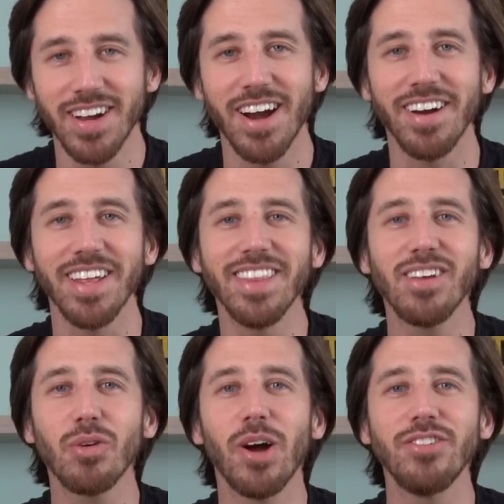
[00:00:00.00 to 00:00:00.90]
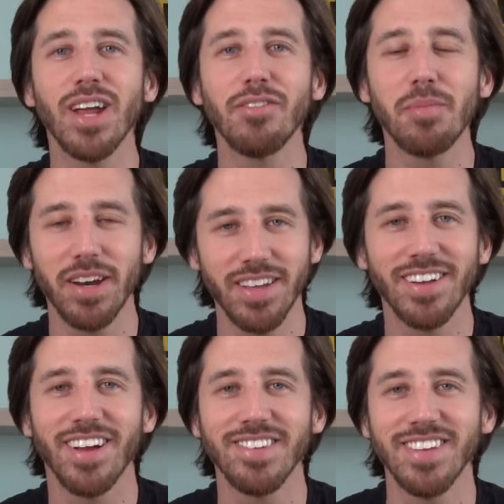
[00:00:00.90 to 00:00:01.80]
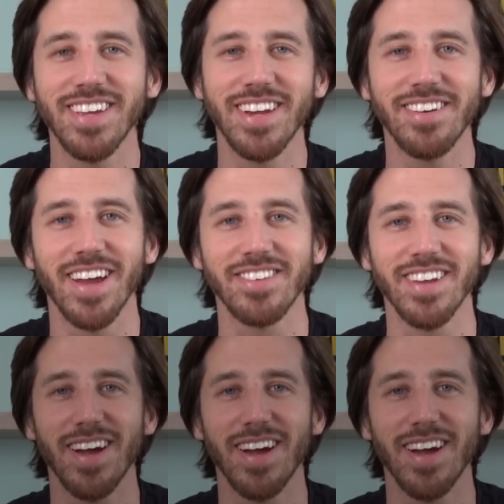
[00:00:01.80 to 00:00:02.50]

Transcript: All right, thanks for watching, everybody. I'll see you here next